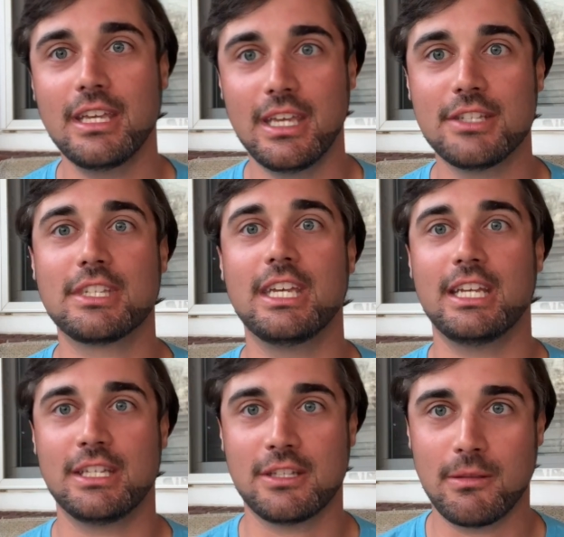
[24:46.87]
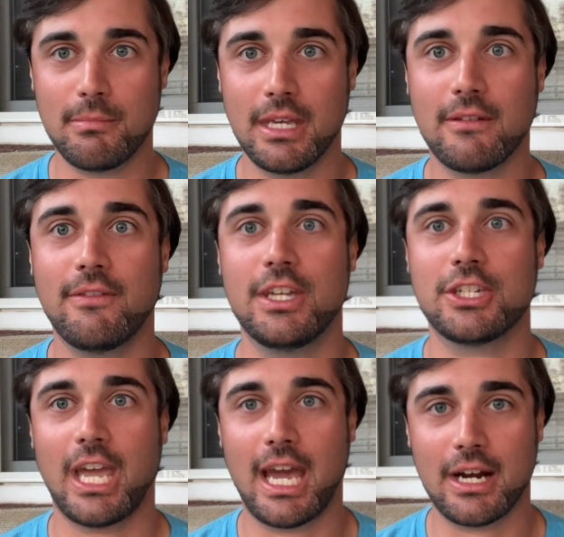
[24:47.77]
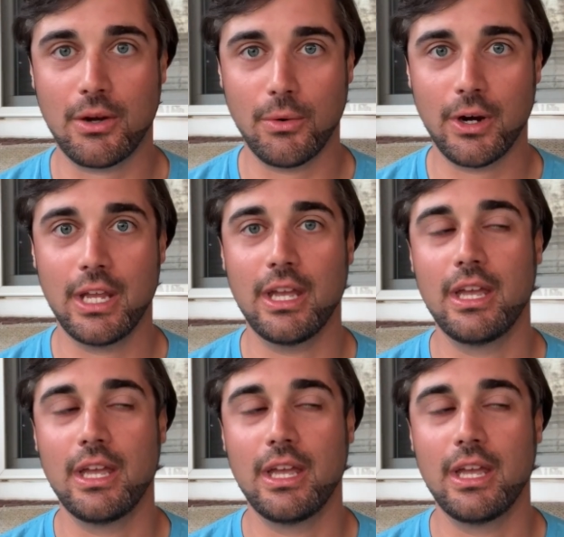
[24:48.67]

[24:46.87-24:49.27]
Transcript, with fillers: is getting into the big fish category.